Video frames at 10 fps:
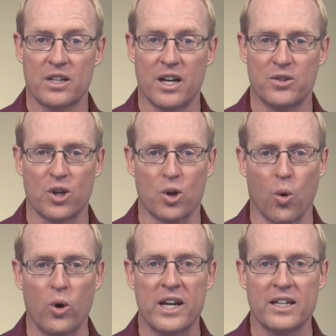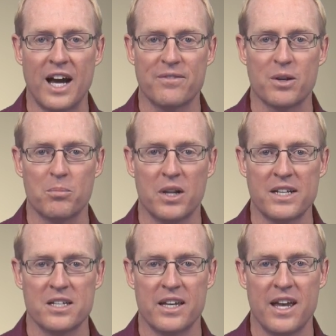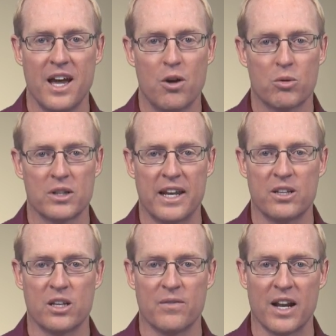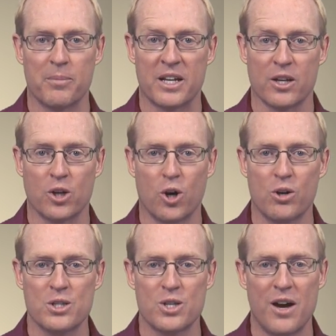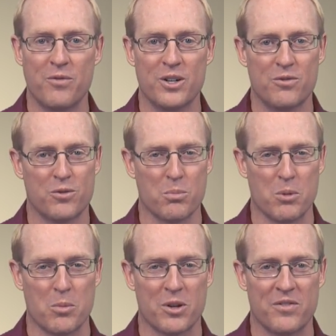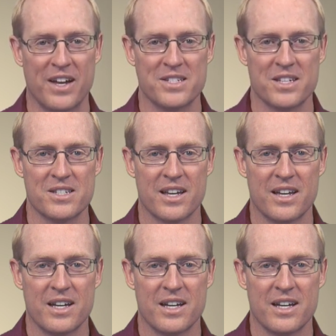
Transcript: to cut the Gordian knot of complexity related to developing concurrent software for mobile devices.